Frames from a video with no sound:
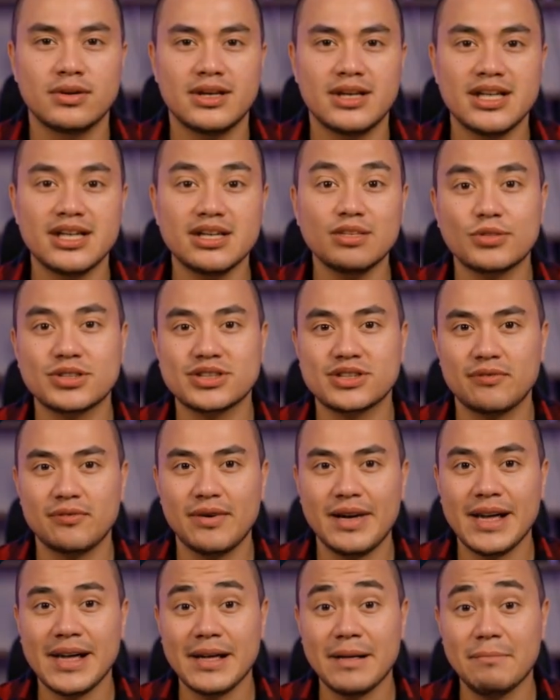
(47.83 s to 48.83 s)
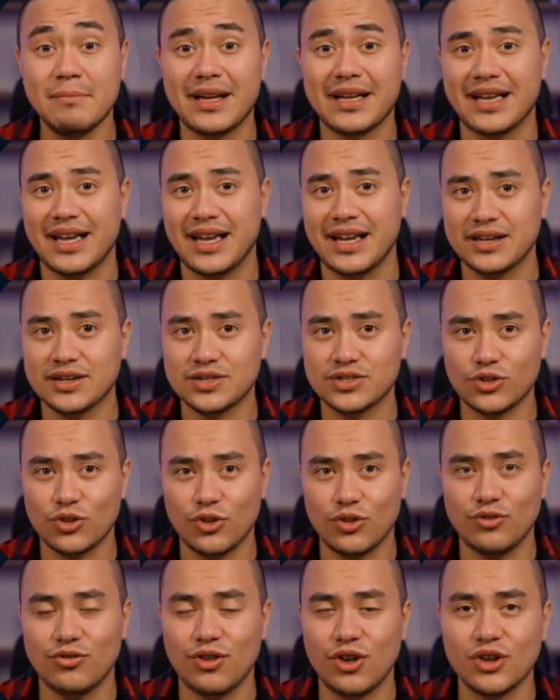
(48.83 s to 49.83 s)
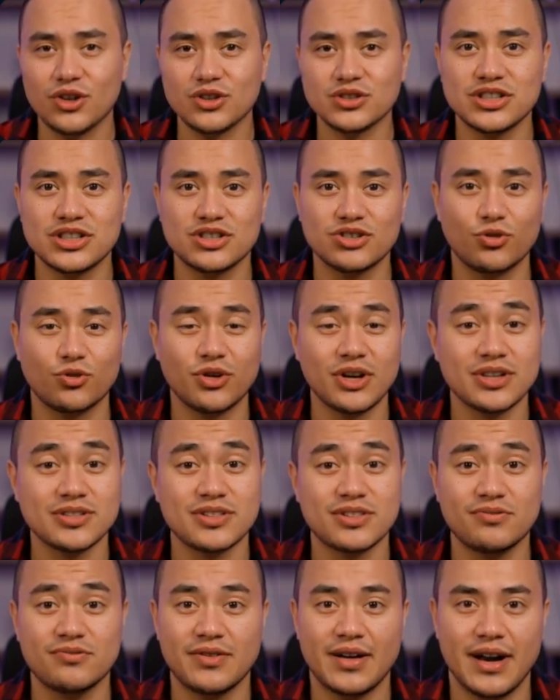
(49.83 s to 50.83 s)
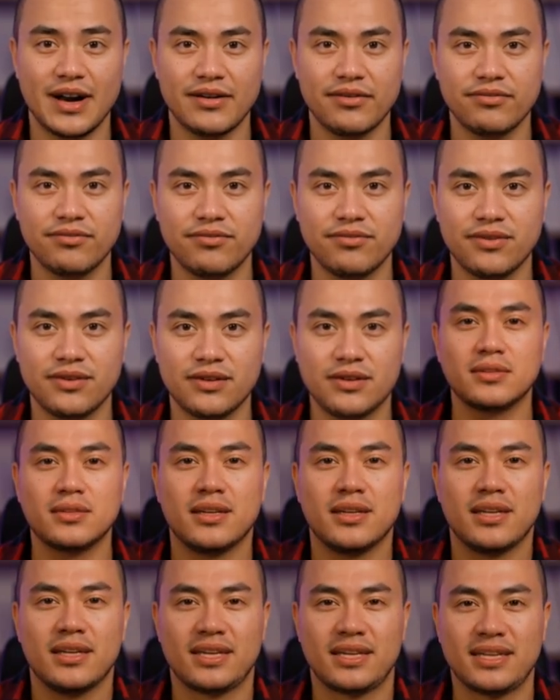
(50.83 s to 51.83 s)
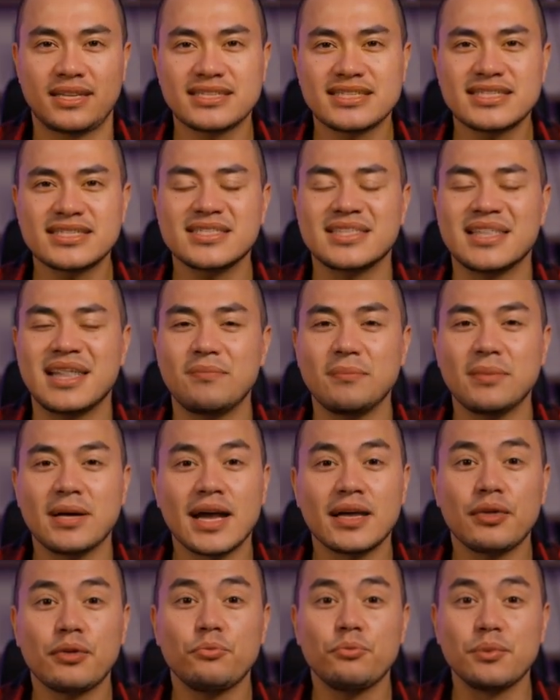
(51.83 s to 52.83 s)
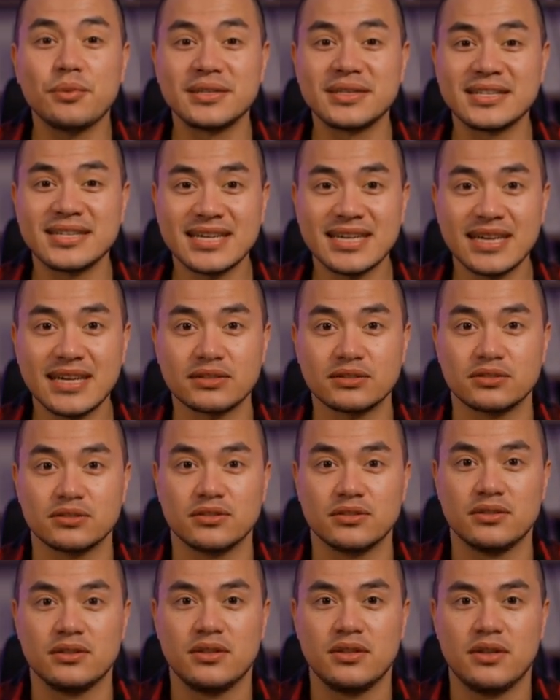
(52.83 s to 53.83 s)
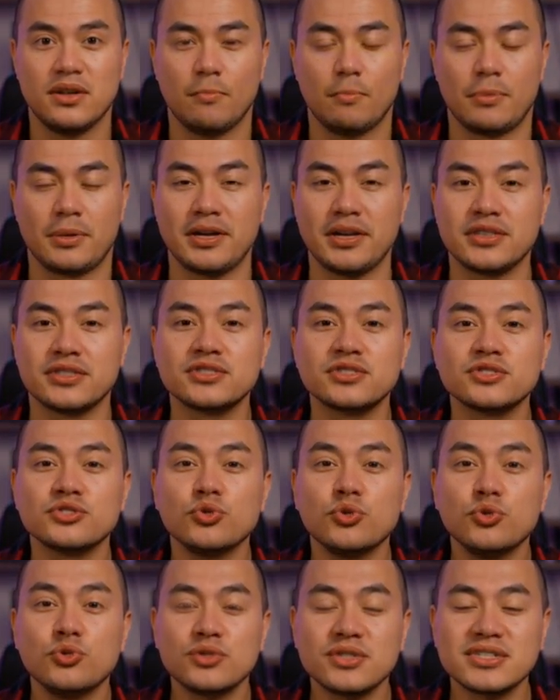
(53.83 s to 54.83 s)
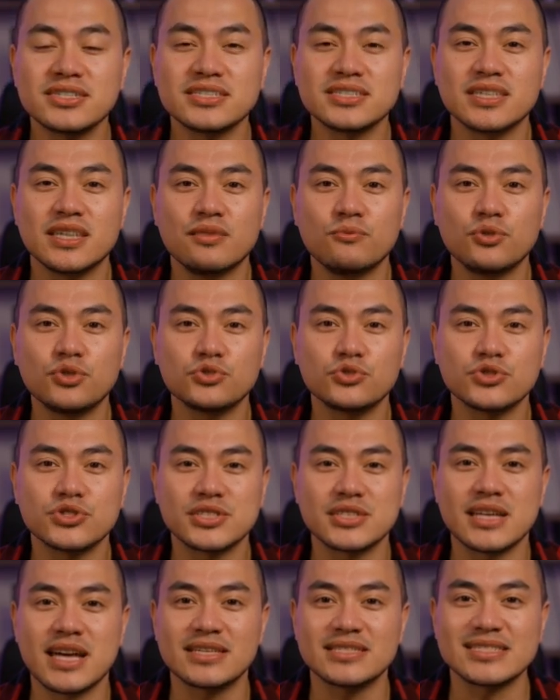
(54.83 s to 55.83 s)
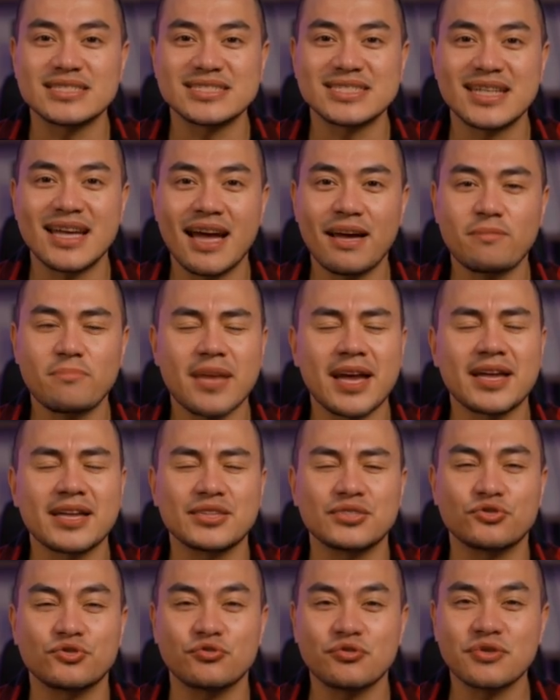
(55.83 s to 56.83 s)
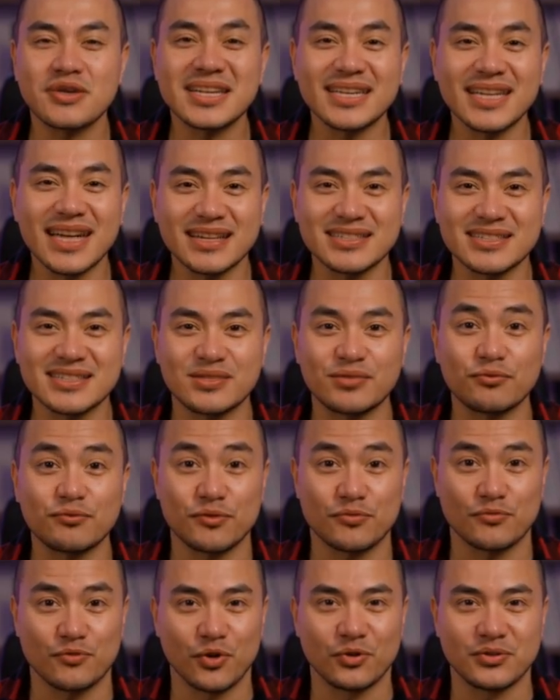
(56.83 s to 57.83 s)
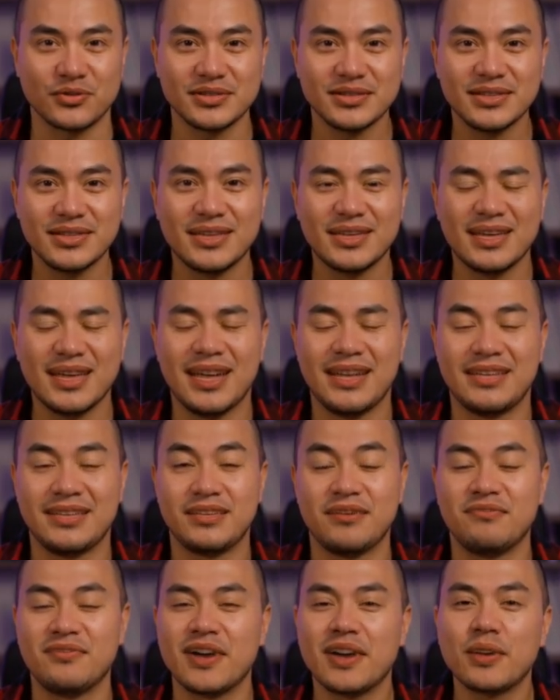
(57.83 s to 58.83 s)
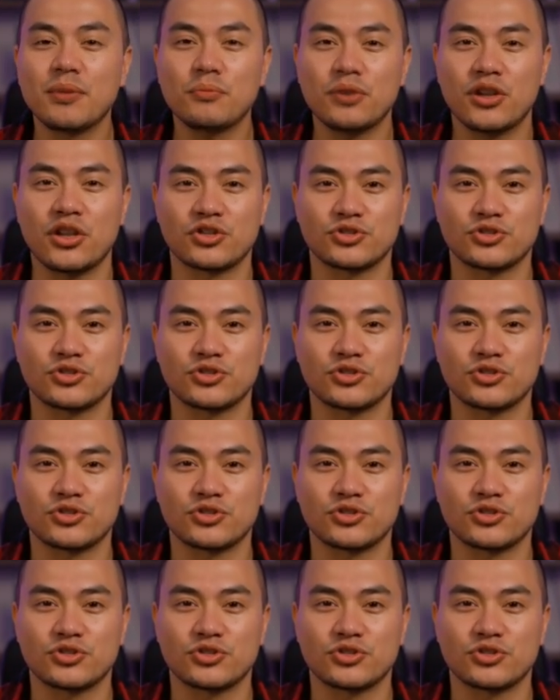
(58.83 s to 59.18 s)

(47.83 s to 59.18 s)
Git was created by Linus Torvalds in 2005. Yes, the same guy who built Linux, because the tool his team was using at the time had its free license revoked and the available